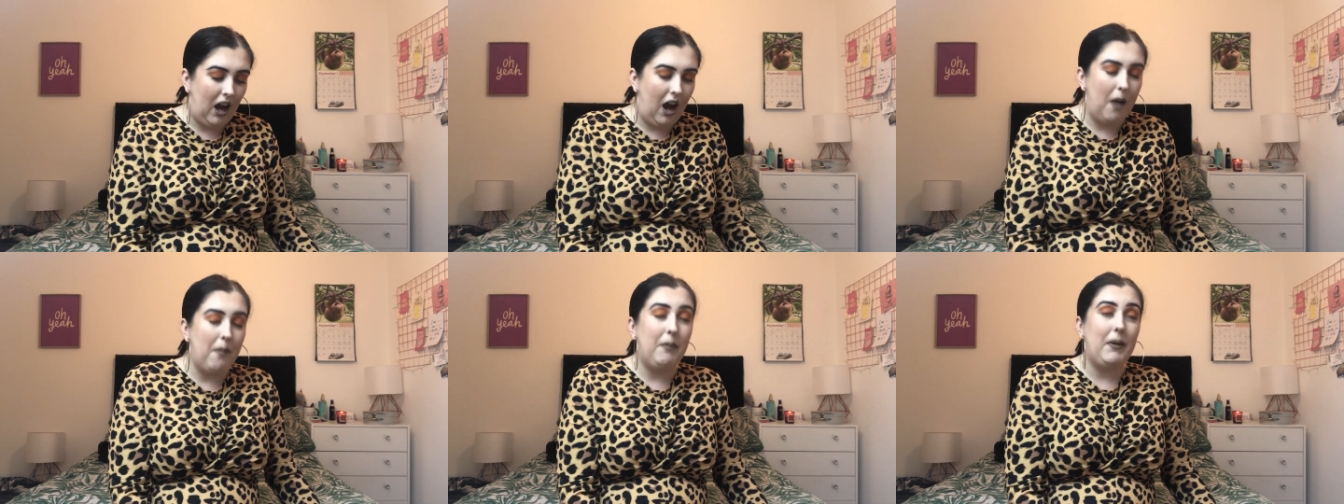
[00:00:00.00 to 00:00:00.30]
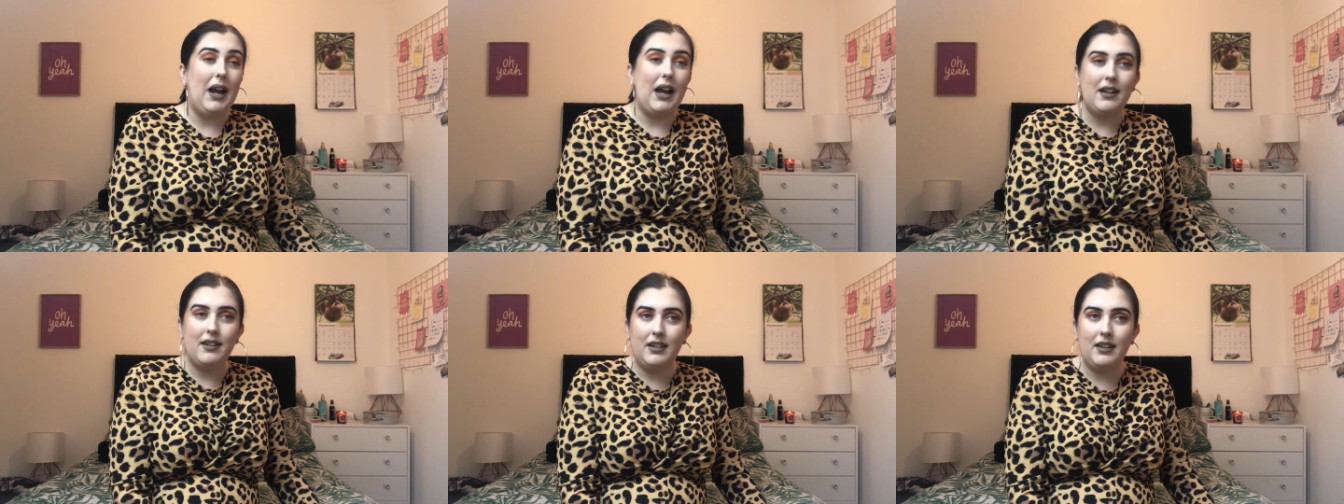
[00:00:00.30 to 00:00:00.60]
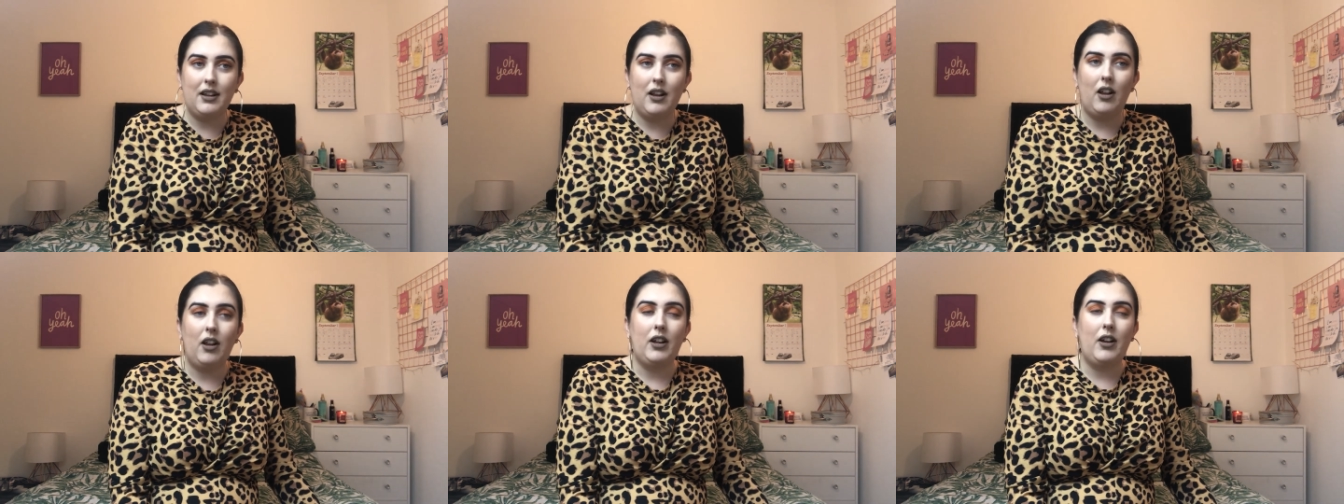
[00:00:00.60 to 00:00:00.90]
I'm
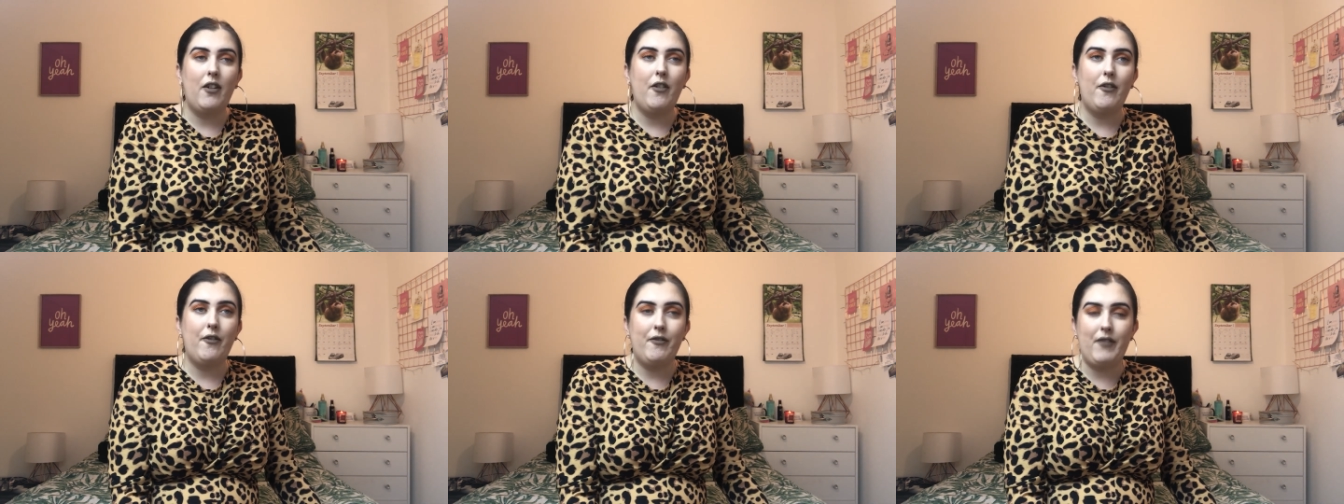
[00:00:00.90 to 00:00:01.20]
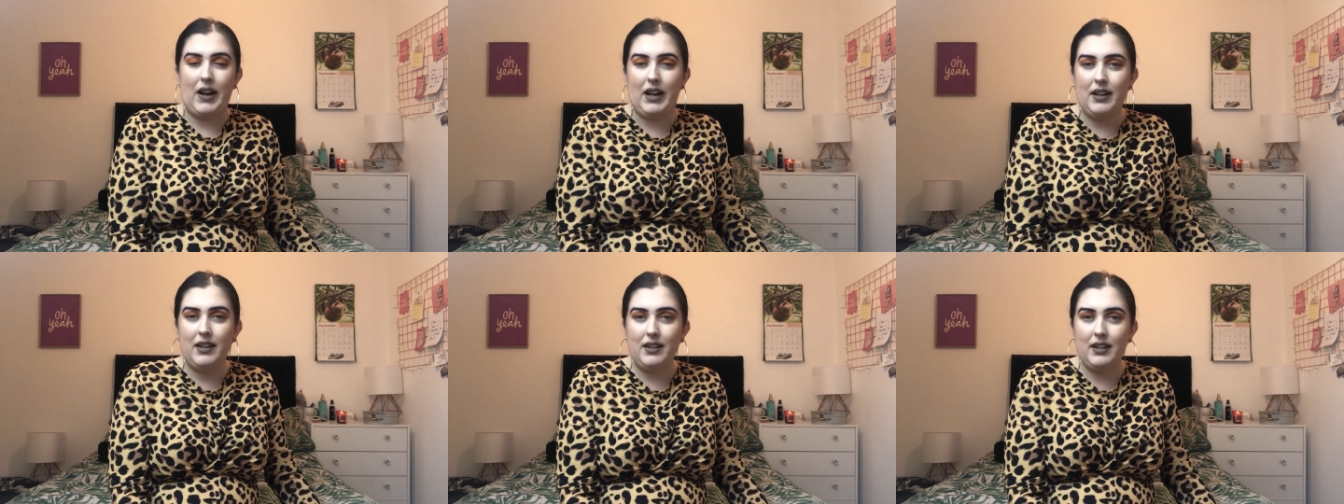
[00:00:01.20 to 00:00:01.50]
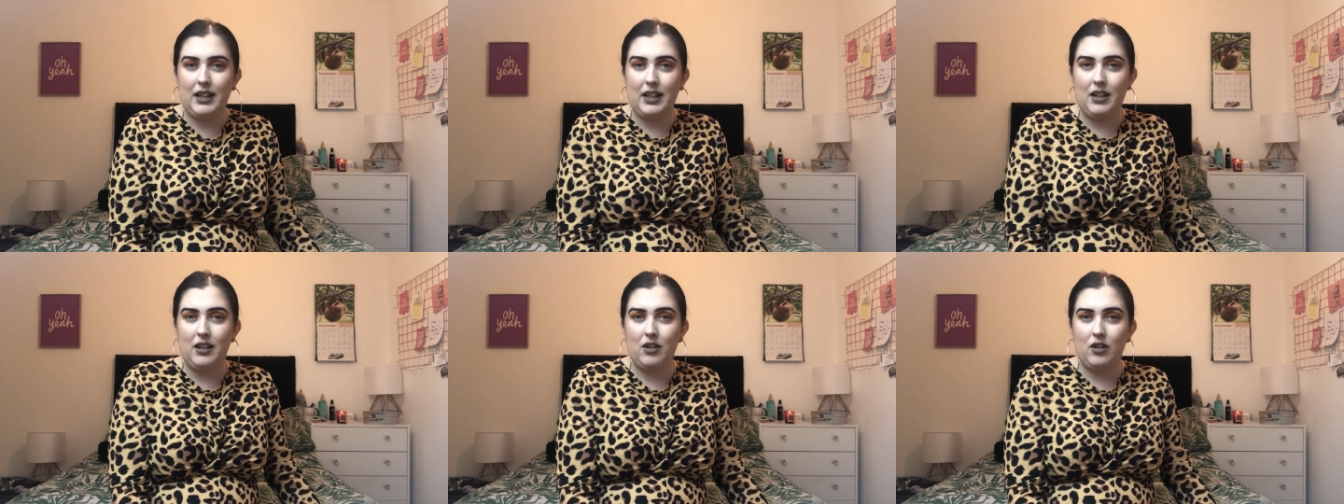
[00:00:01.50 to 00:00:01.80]
guessing that like a
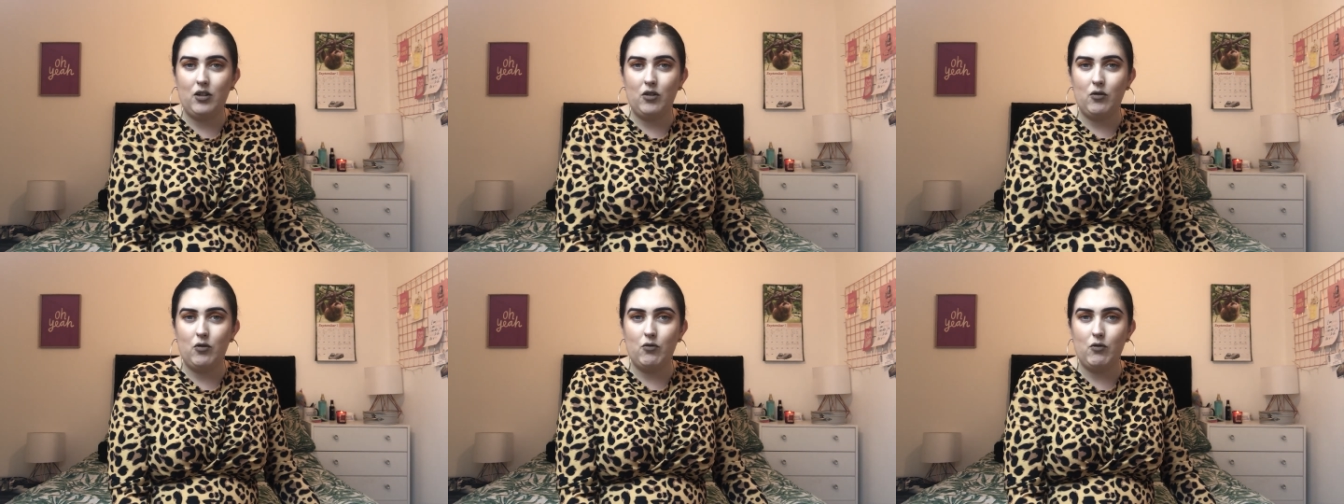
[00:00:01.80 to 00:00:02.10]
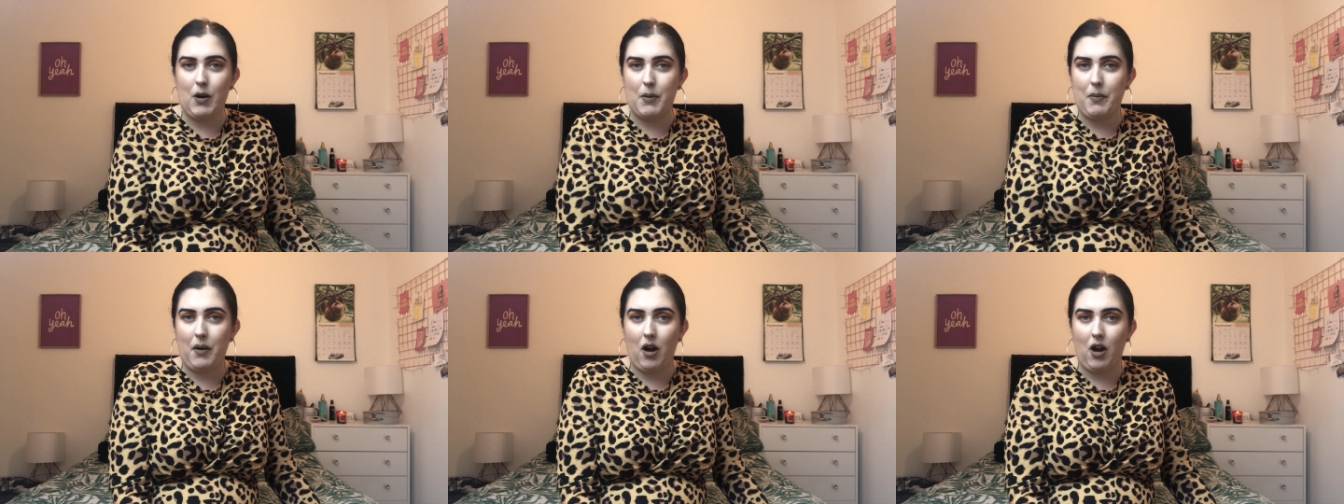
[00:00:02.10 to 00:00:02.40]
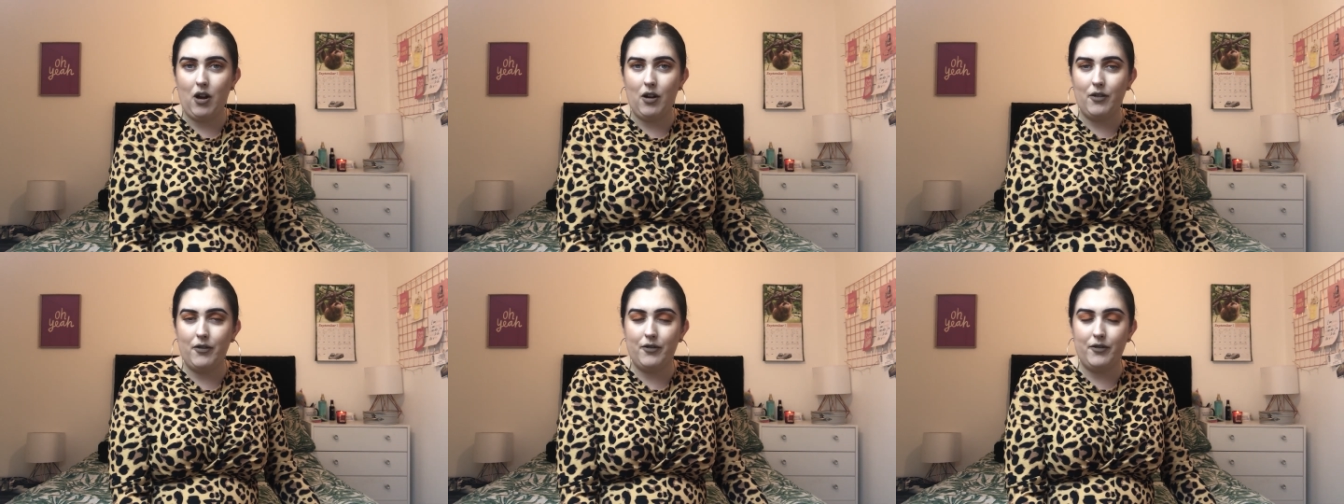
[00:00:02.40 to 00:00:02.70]
Fendi
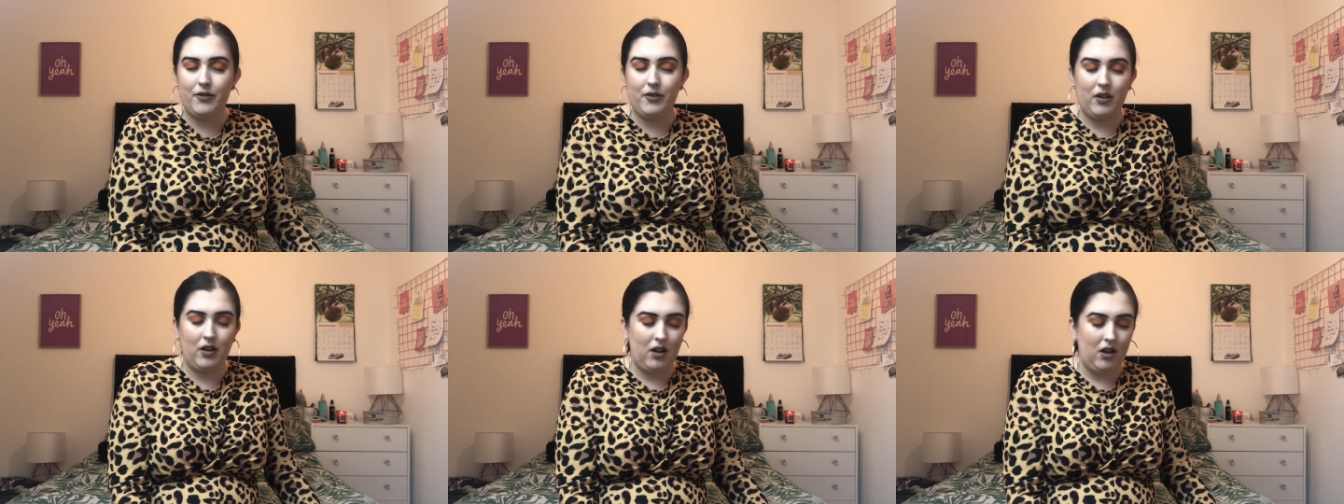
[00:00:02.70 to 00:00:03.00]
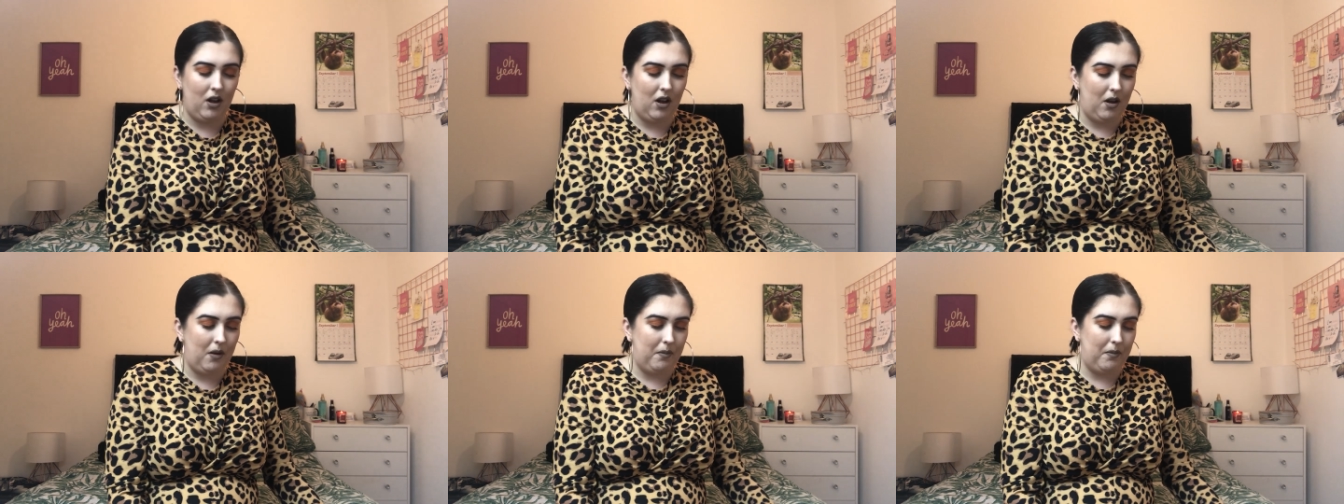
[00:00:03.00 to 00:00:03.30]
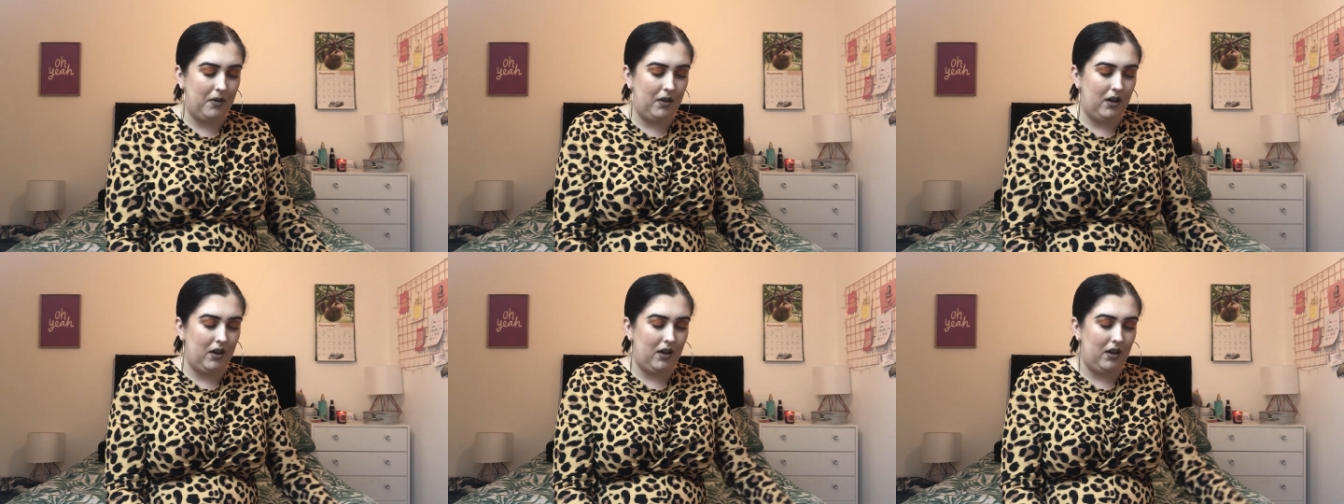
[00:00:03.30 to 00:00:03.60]
rip-off,
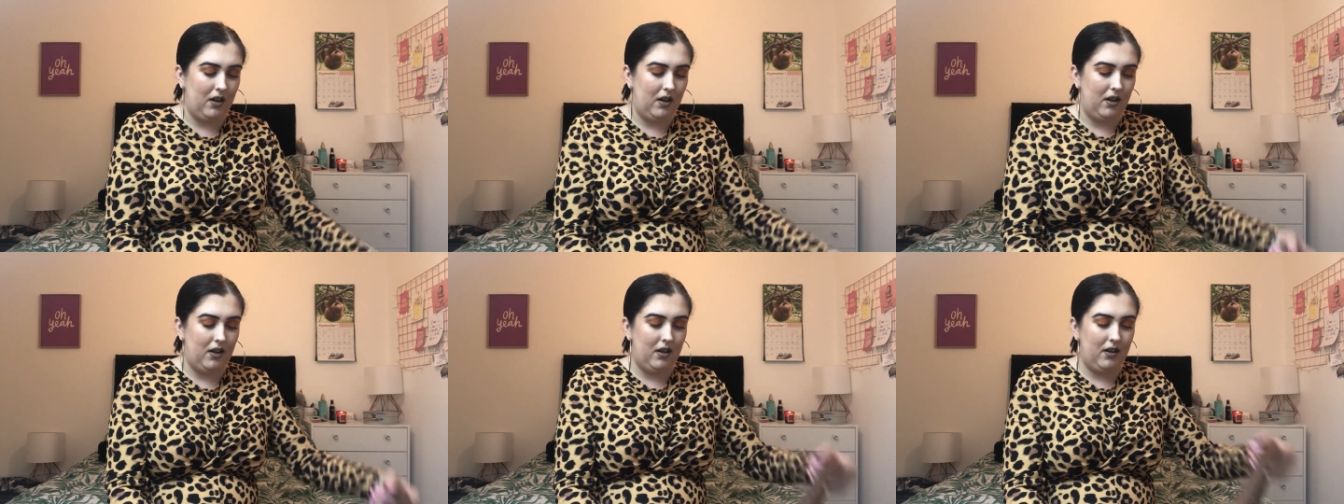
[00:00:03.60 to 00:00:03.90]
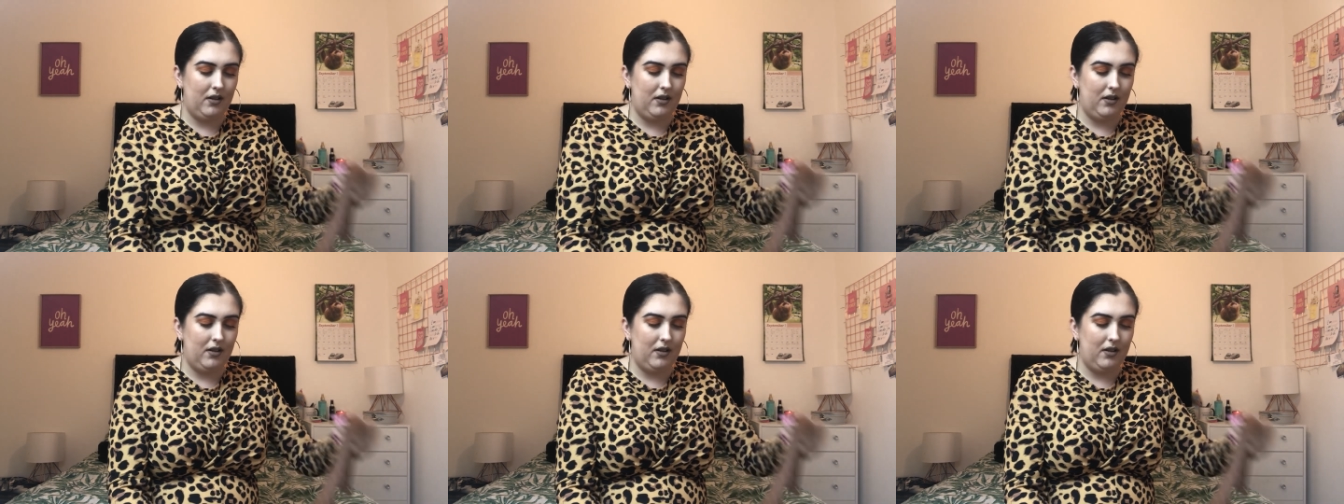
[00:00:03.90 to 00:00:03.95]
but,